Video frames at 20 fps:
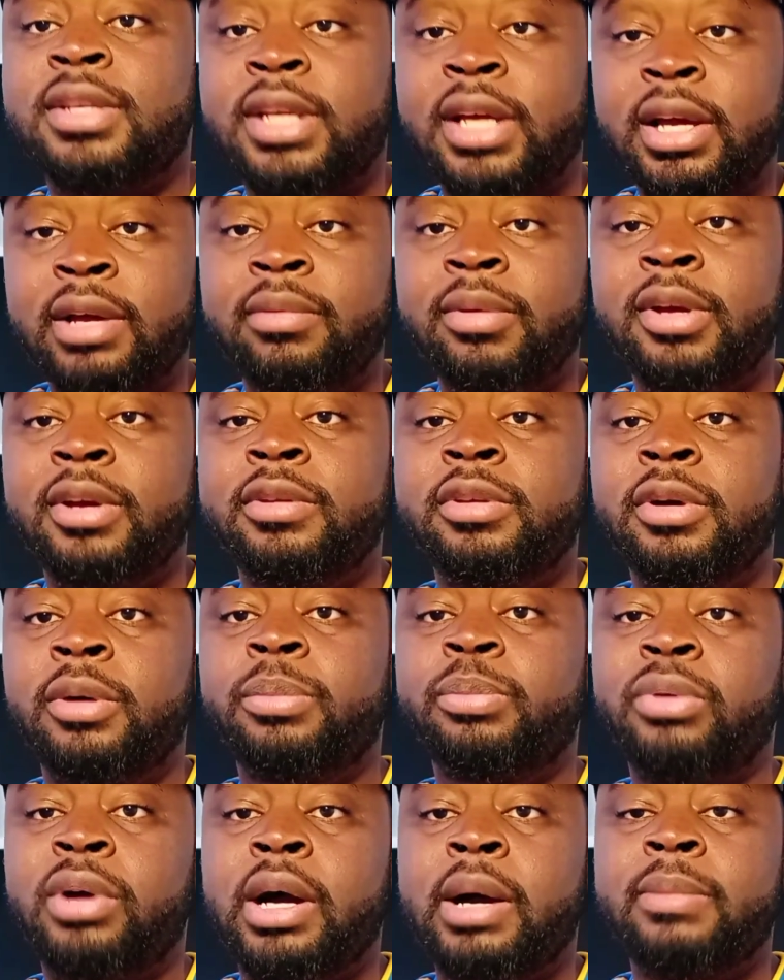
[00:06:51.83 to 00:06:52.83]
Tell Him
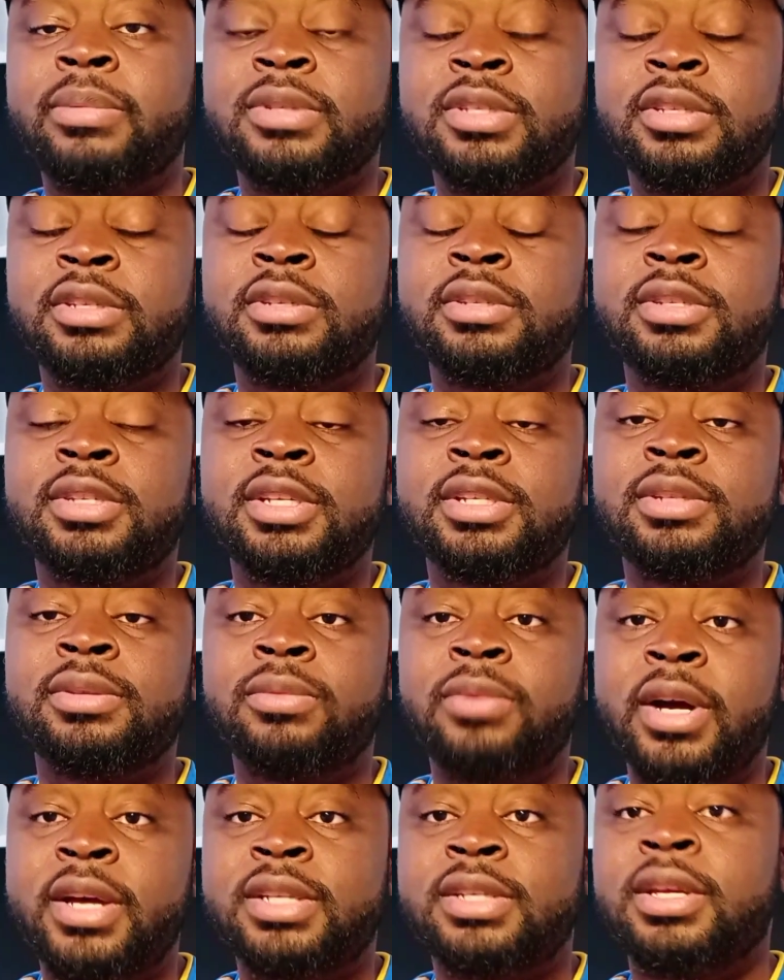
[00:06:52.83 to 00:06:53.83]
your problems and your
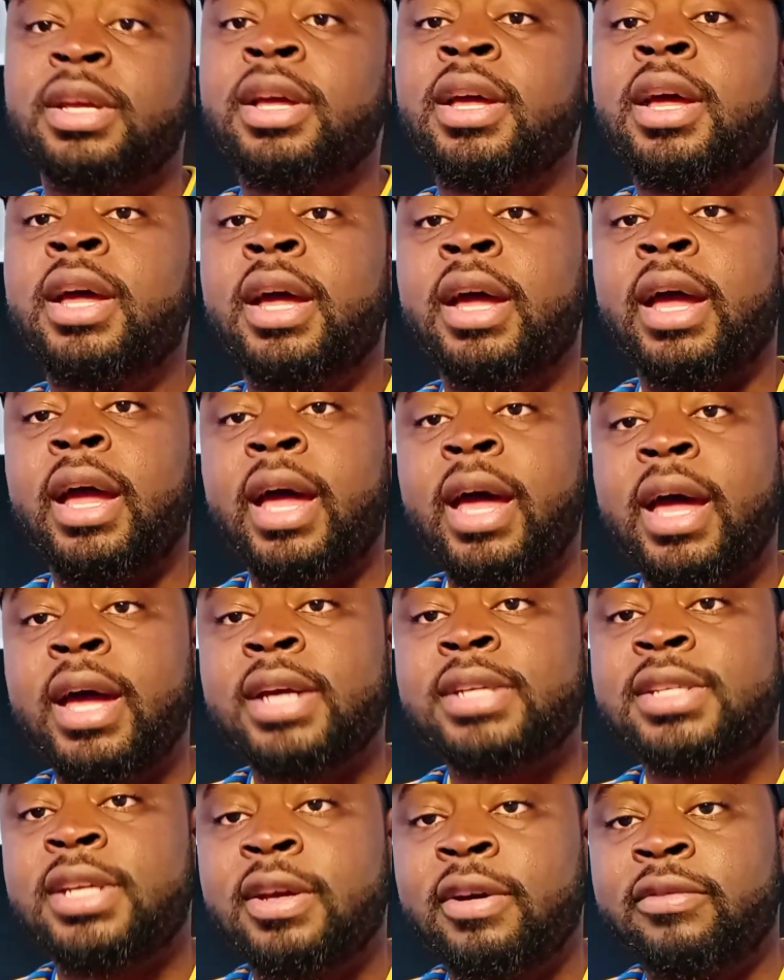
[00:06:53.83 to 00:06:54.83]
situation and
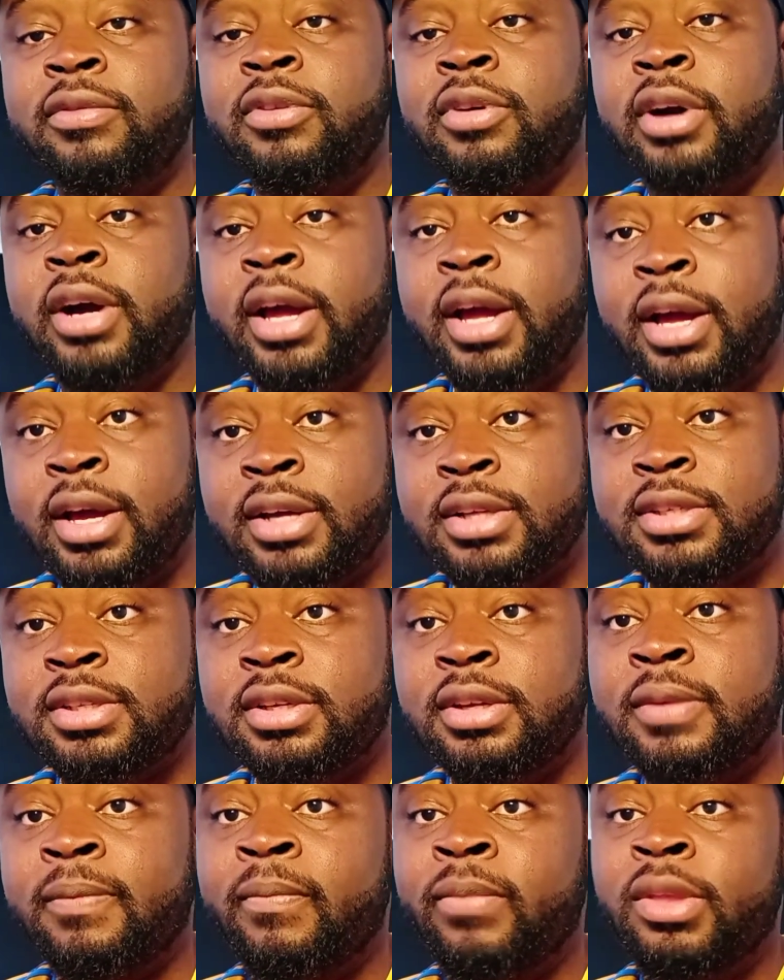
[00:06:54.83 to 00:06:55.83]
ask Him for an
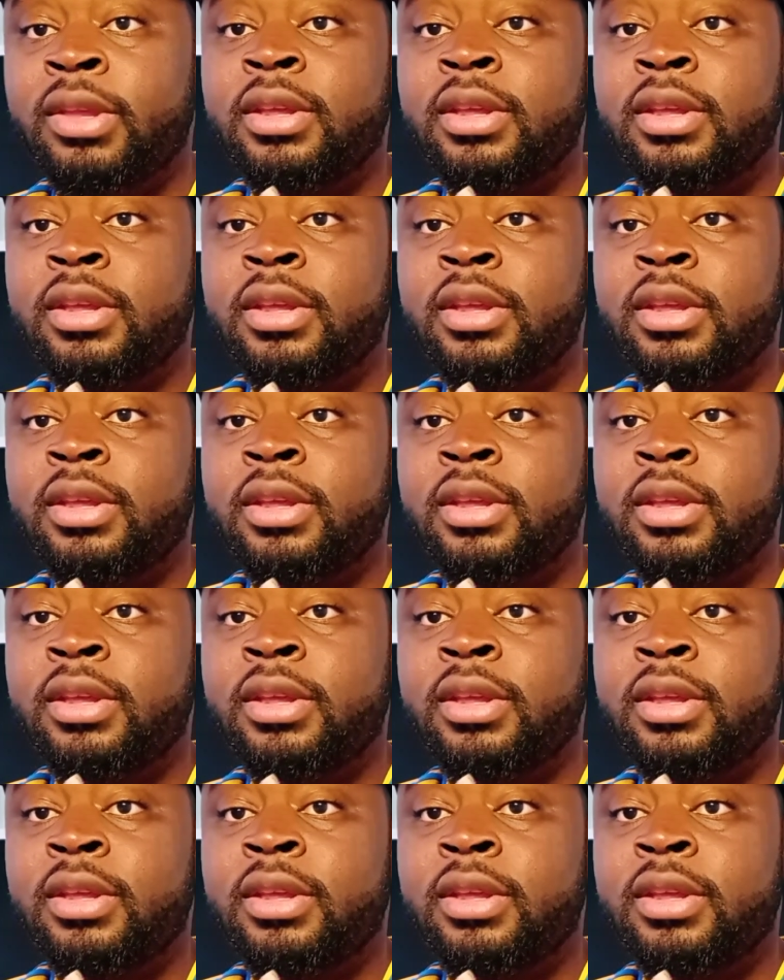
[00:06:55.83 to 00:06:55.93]
answer.